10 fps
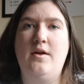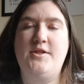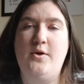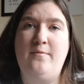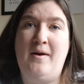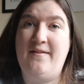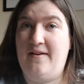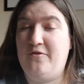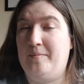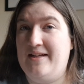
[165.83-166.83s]
Two of my
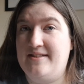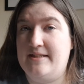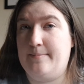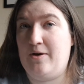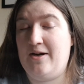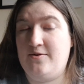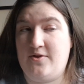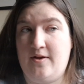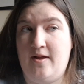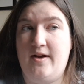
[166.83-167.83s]
favourite places to browse
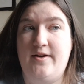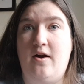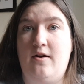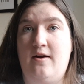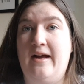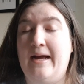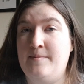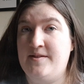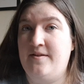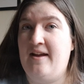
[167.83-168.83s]
online are
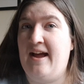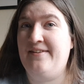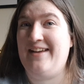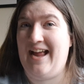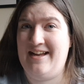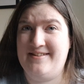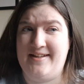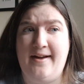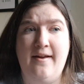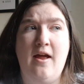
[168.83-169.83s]
Amazon and
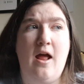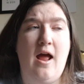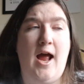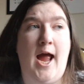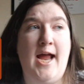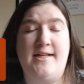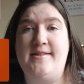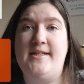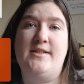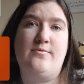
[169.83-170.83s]
Etsy.
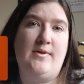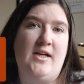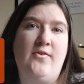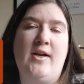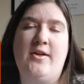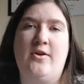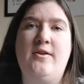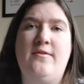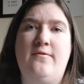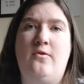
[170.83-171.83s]
Etsy is really
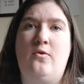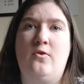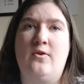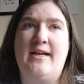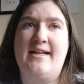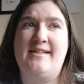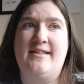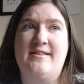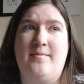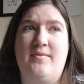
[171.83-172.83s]
good for
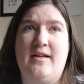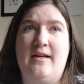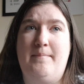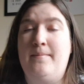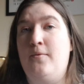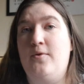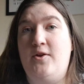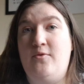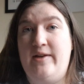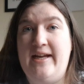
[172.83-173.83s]
getting something a bit more
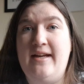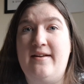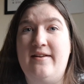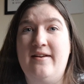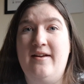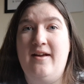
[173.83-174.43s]
unique